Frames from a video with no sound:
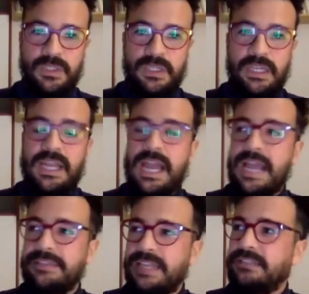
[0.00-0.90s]
and I,
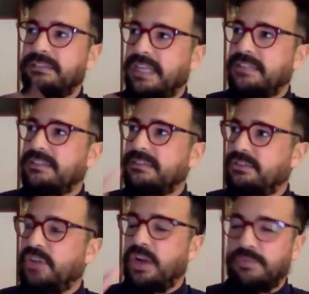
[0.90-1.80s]
uh, that that
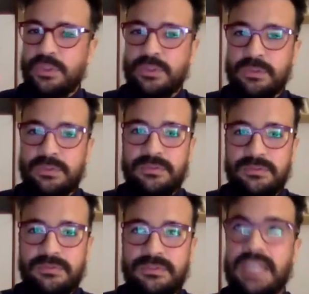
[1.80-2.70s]
double
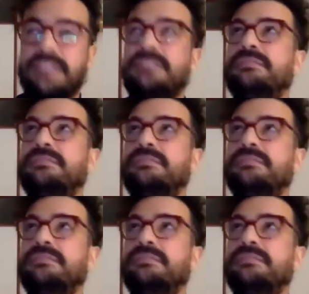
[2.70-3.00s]
like